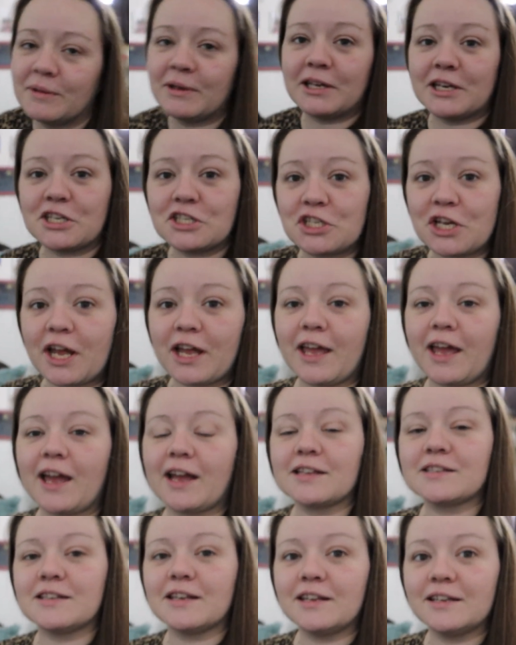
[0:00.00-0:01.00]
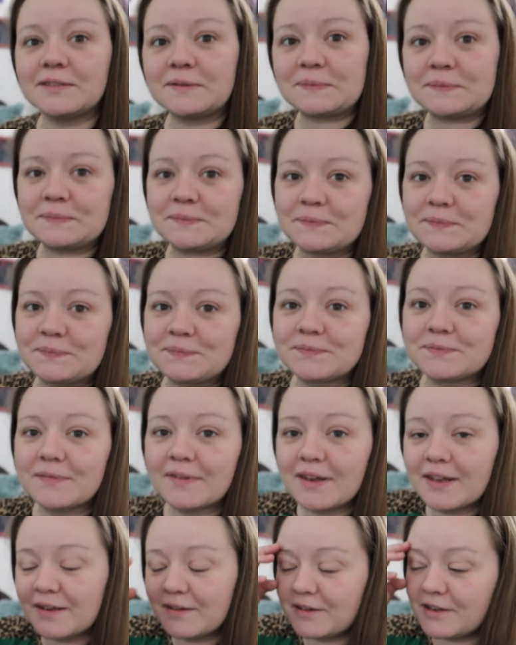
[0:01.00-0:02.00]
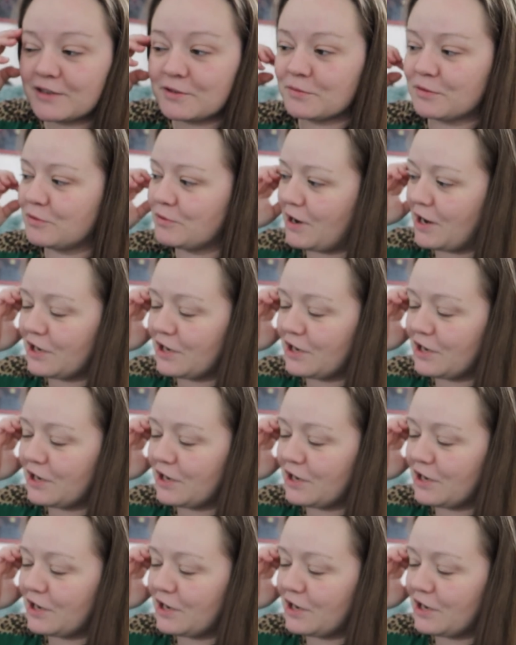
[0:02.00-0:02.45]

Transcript: to me in a Czech accent because we're